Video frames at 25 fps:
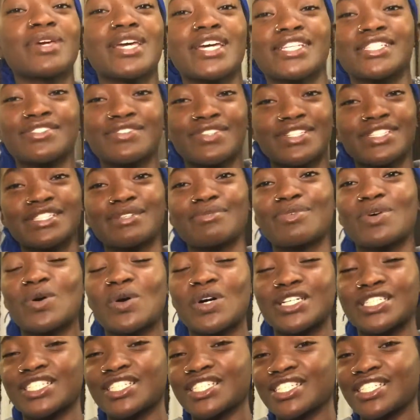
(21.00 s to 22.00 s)
answering some
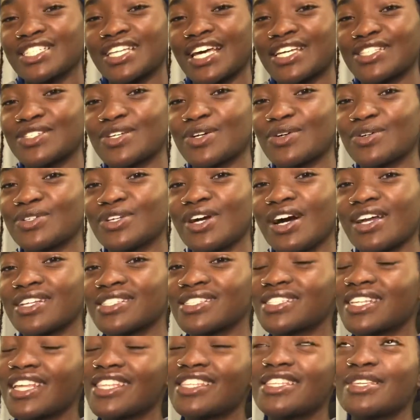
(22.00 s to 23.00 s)
questions I told y'all to
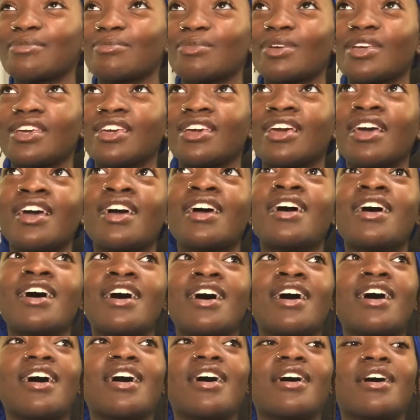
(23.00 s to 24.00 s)
send to me
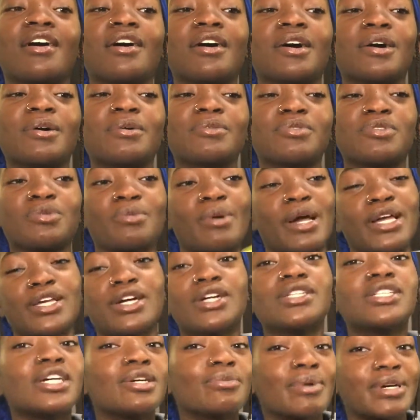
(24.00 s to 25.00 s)
through my
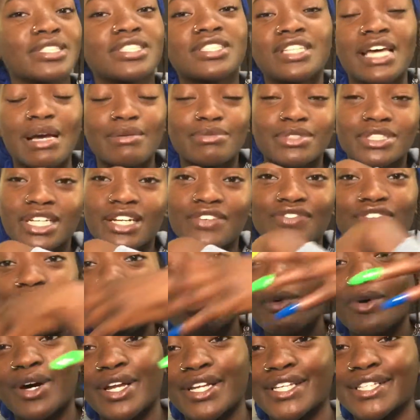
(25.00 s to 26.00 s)
YOLO, my Snapchat. If
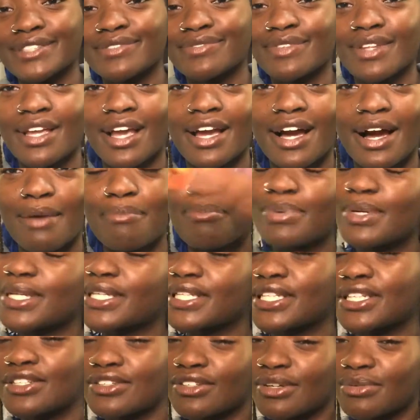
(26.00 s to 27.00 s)
y'all want it, I'll put it
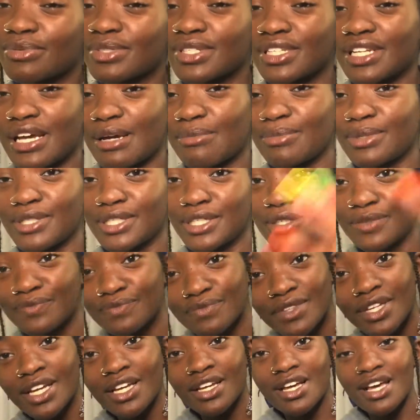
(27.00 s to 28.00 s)
in the description down below.
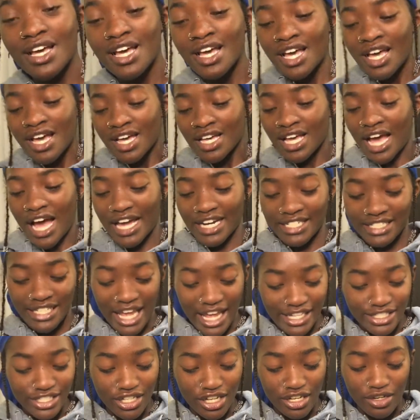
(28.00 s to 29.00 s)
I just
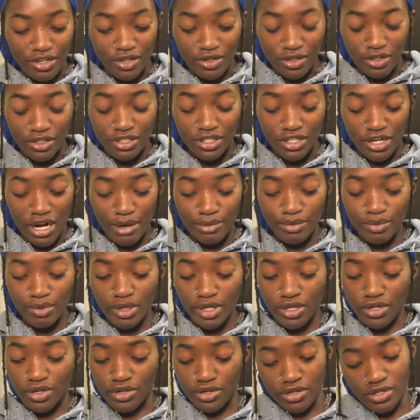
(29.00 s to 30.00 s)
asked y'all, I'm doing
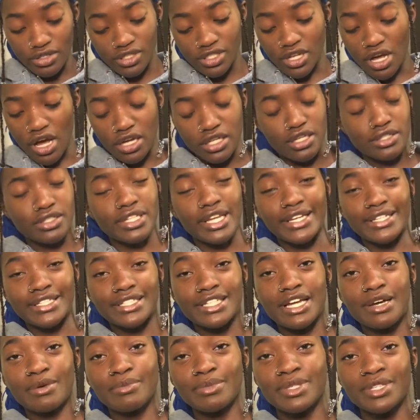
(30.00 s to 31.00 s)
a girl talk. I was like,
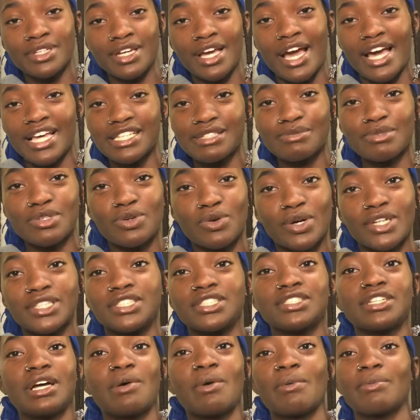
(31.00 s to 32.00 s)
ask me
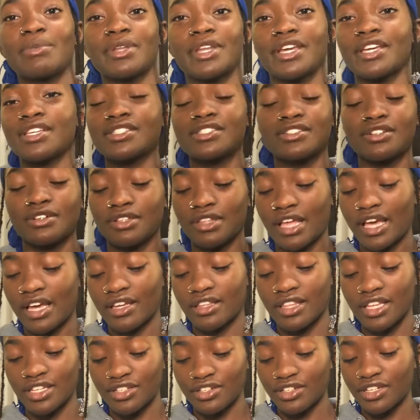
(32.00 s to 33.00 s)
questions y'all want me to answer,
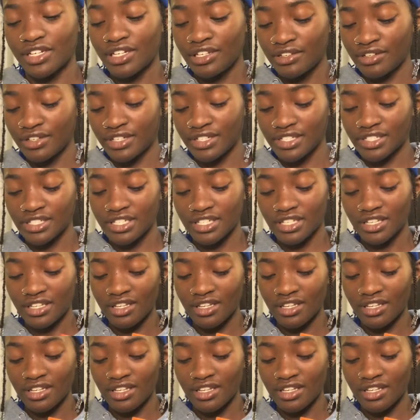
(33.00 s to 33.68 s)
like that you're curious